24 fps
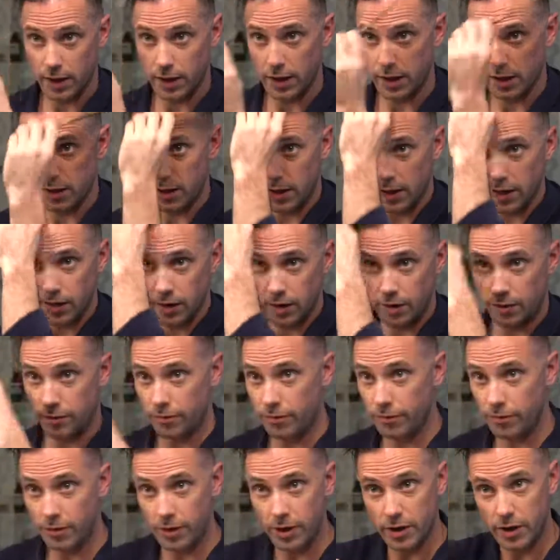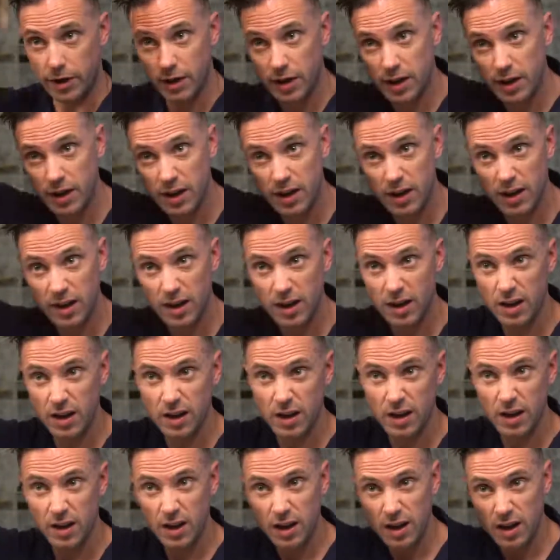and then the front
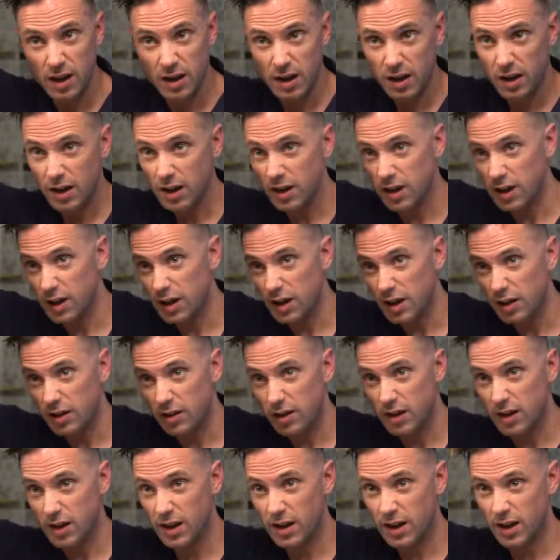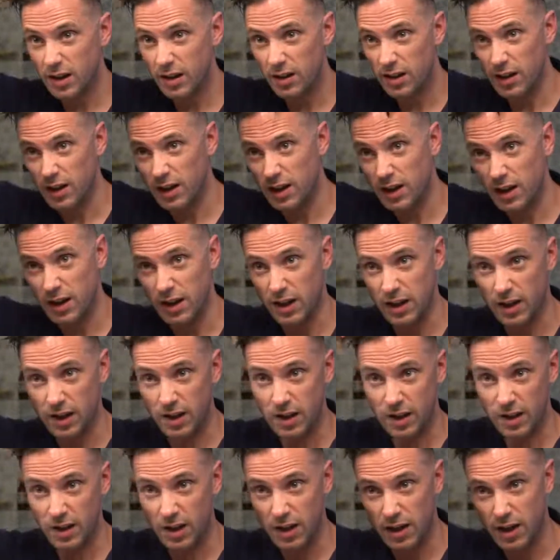is kind of the
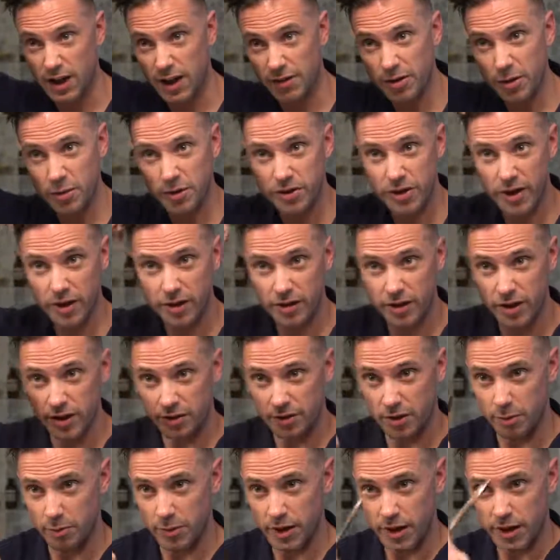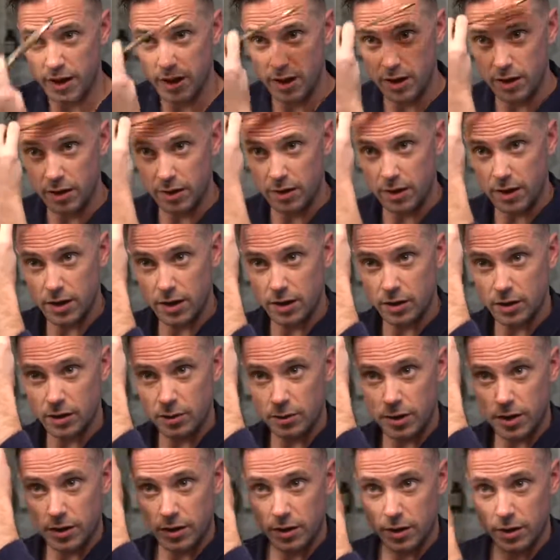key. And everyone's hair is different. Mine tends to
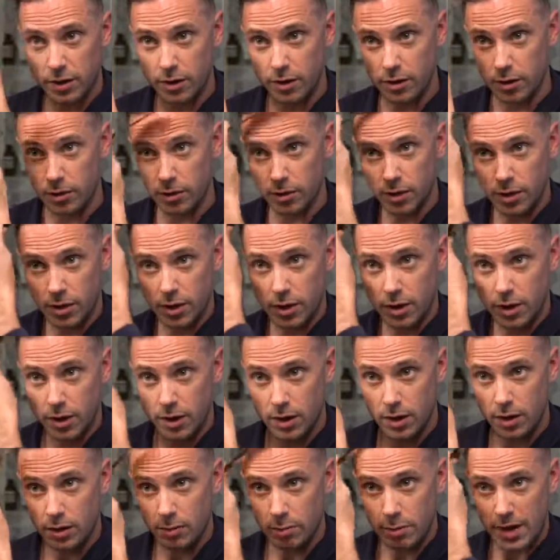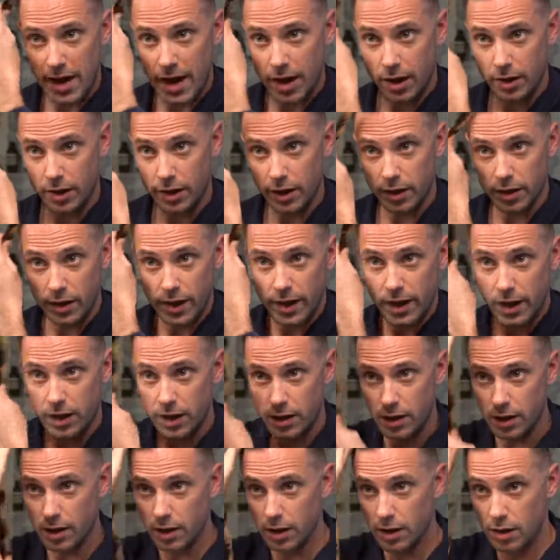want to go back like
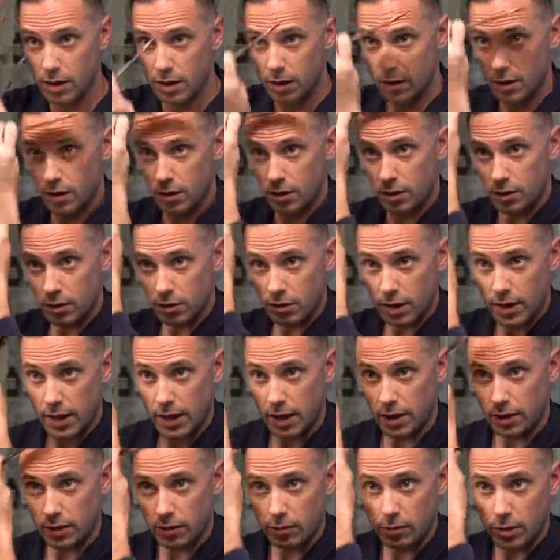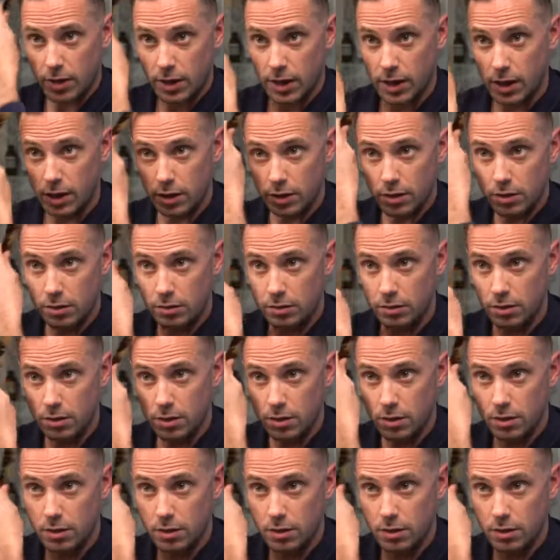that. So that is what I do.